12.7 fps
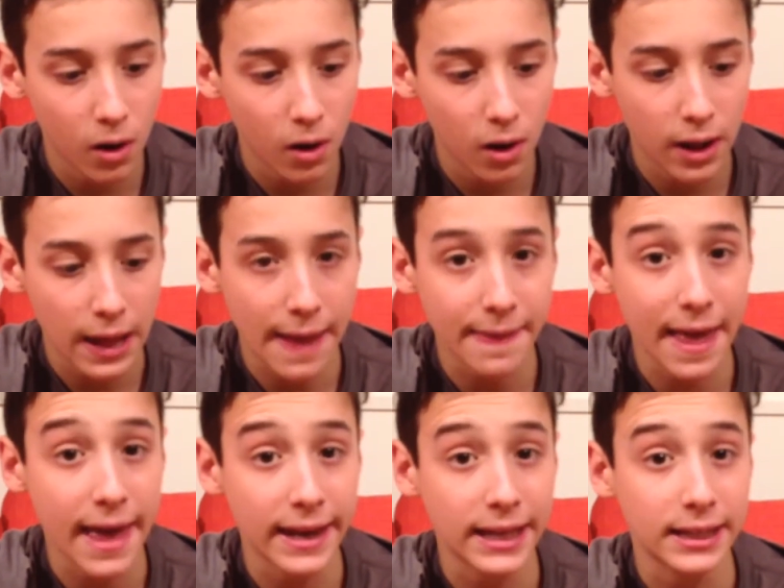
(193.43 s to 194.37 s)
then
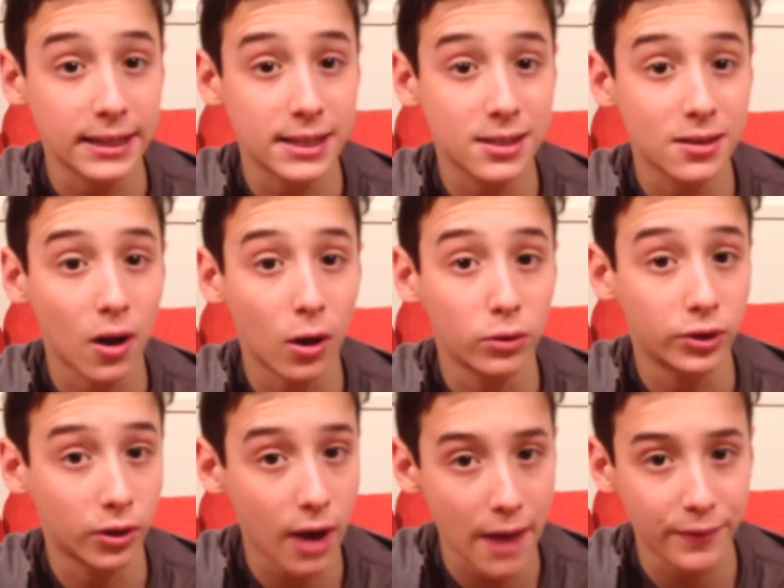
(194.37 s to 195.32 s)
installed the
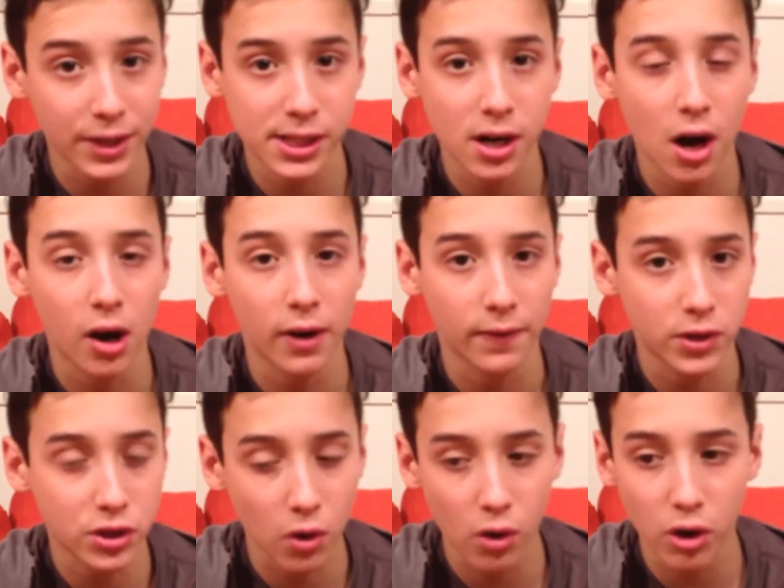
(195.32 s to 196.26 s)
graphics card and the
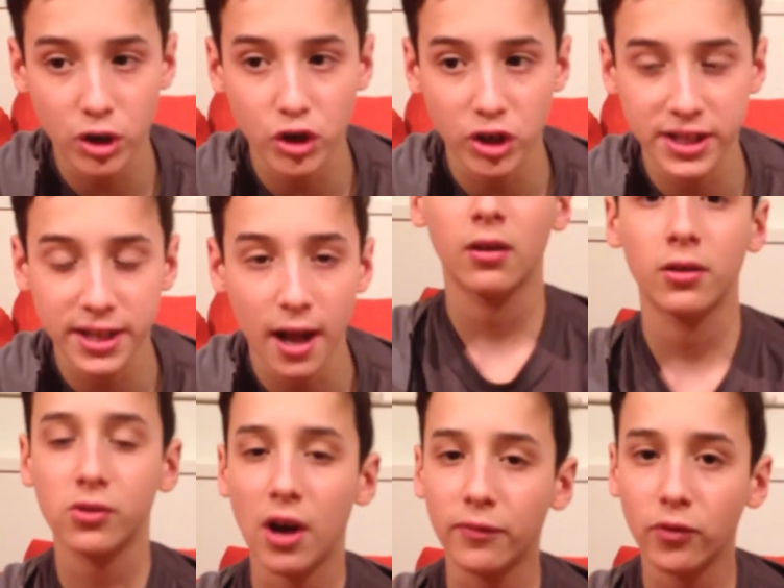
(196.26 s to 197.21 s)
storage and stuff.
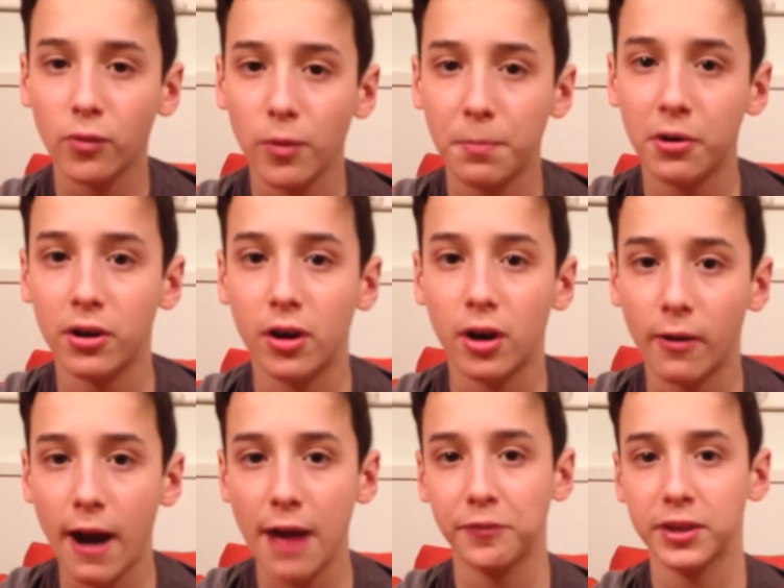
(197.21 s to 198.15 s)
So after we put our
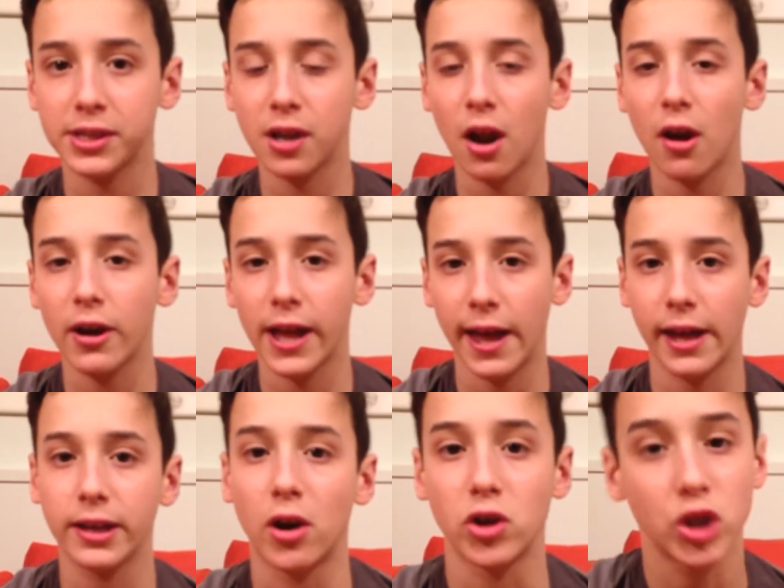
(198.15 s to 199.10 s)
graphics card
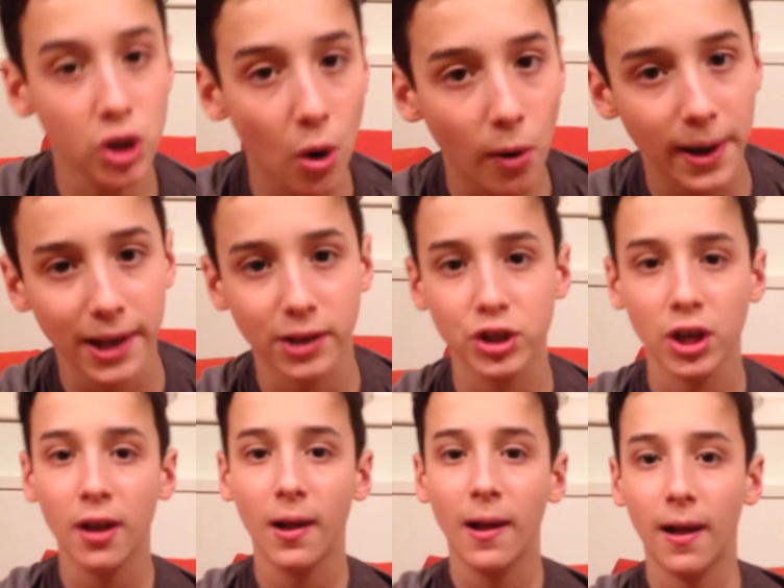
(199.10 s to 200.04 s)
and our storage,
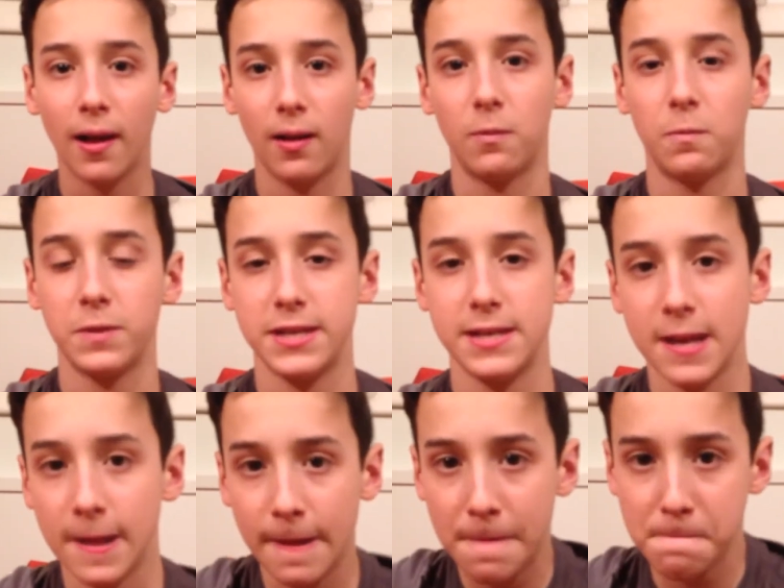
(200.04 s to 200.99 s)
we
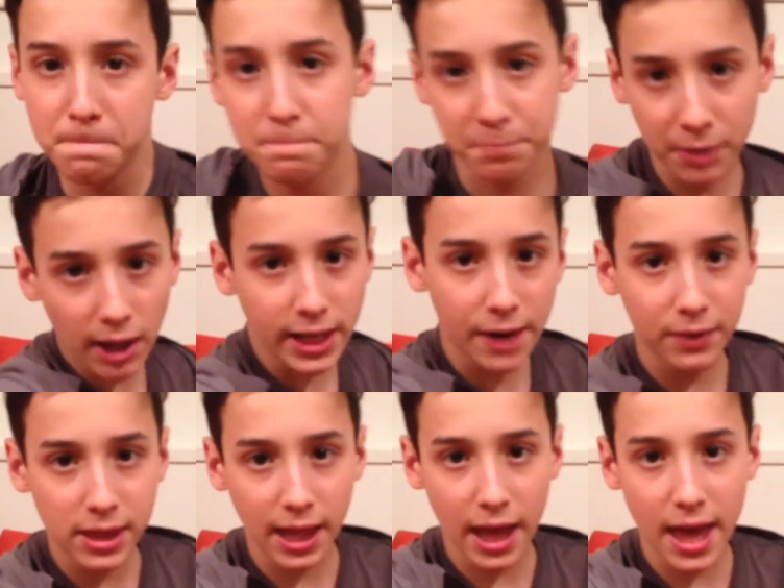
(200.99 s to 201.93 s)
plugged
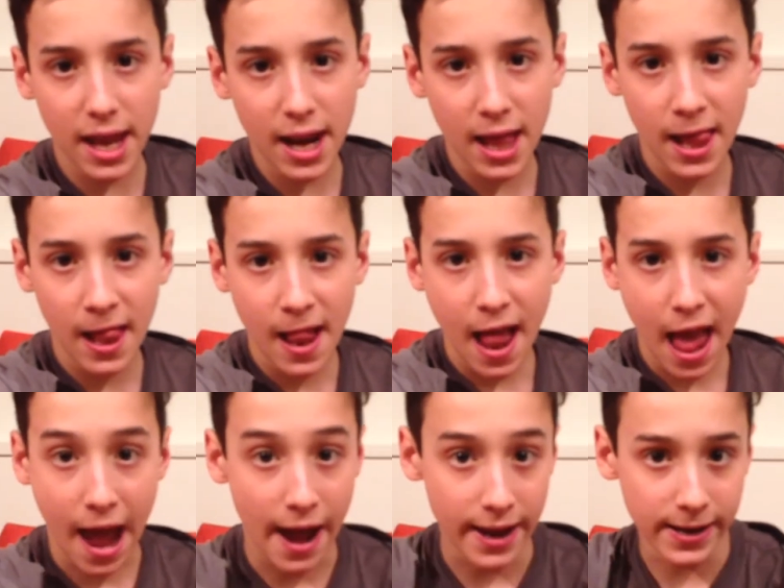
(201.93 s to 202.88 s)
everything in
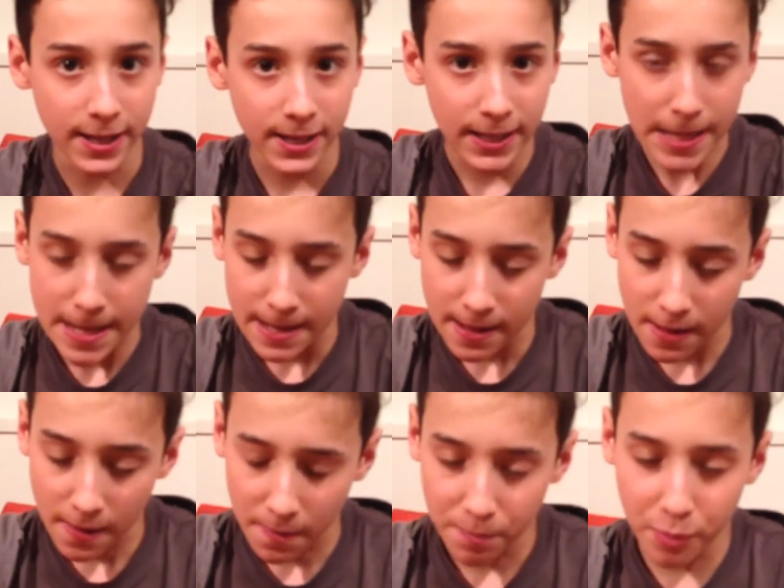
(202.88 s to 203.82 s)
and
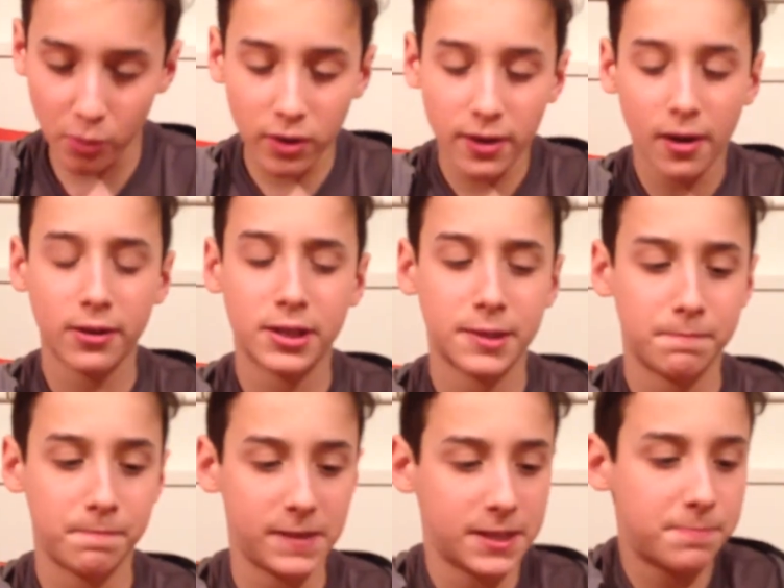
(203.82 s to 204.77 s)
booted
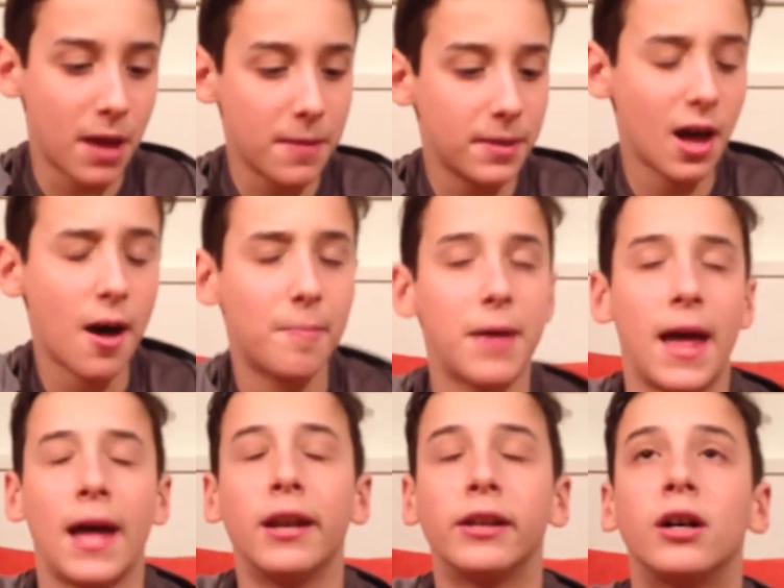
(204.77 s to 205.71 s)
this baby up,
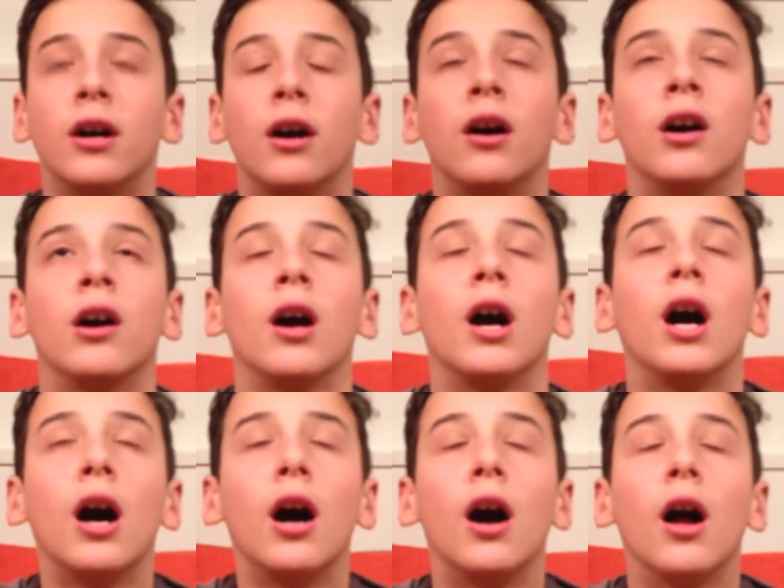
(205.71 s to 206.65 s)
and
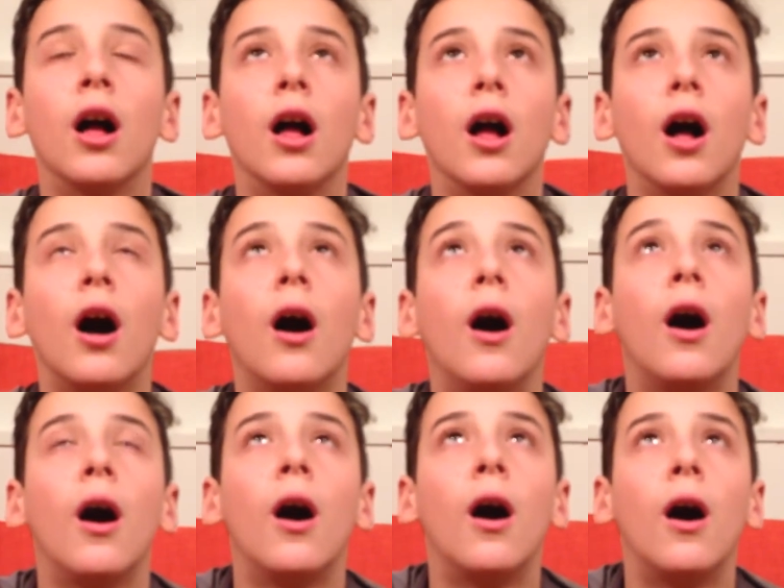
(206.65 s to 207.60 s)

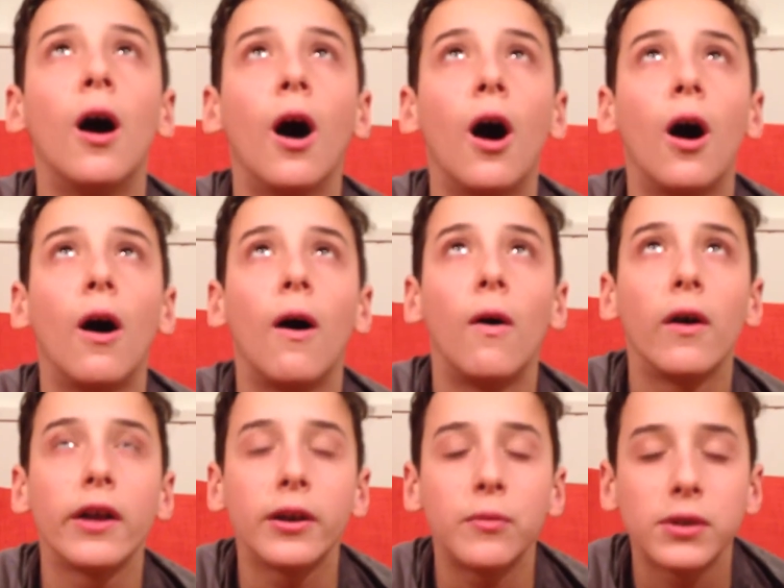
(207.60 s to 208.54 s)
oh,
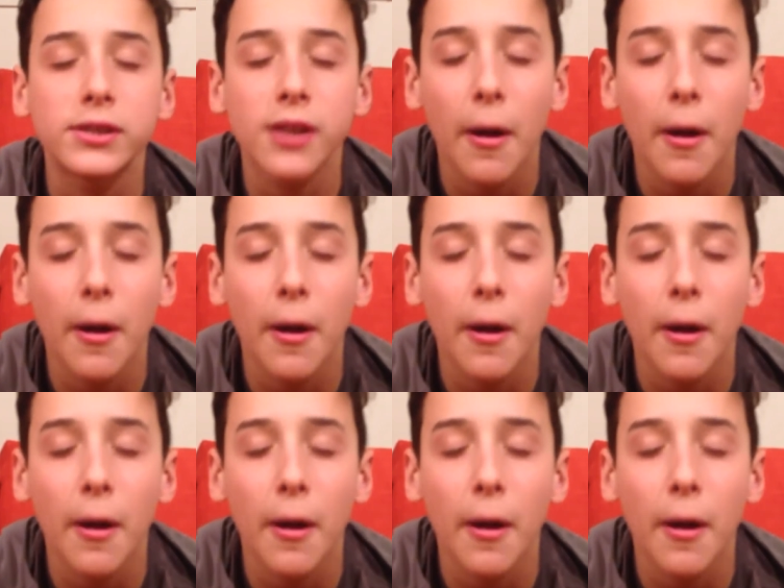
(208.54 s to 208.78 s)
it was a